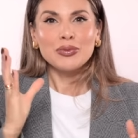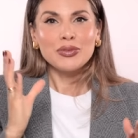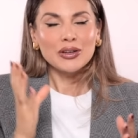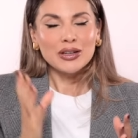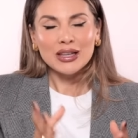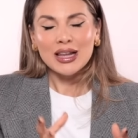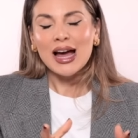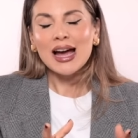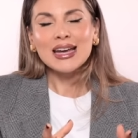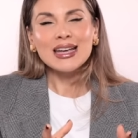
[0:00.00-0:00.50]
The
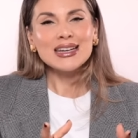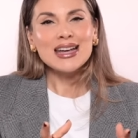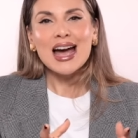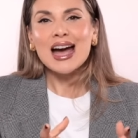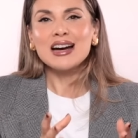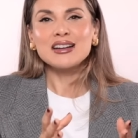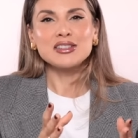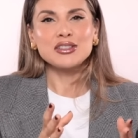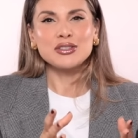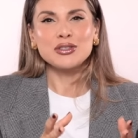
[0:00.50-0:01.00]
client
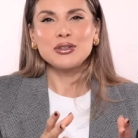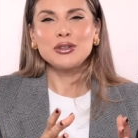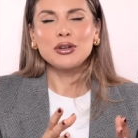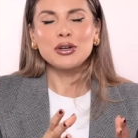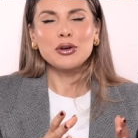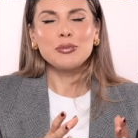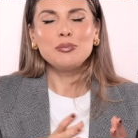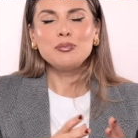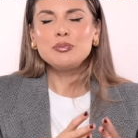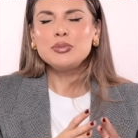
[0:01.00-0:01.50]
has to
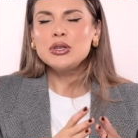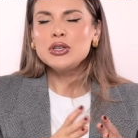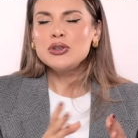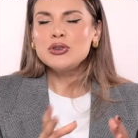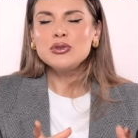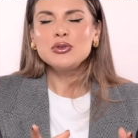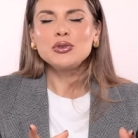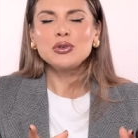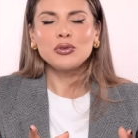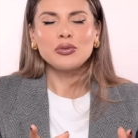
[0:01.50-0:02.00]
look
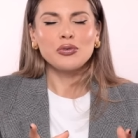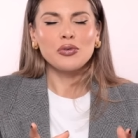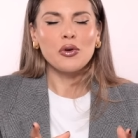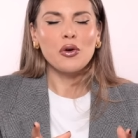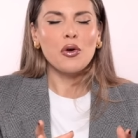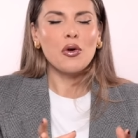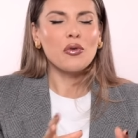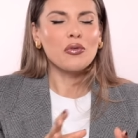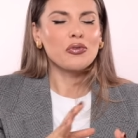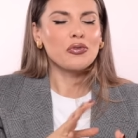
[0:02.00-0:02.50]

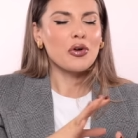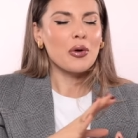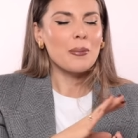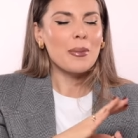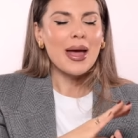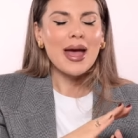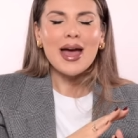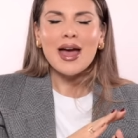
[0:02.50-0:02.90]
beautiful from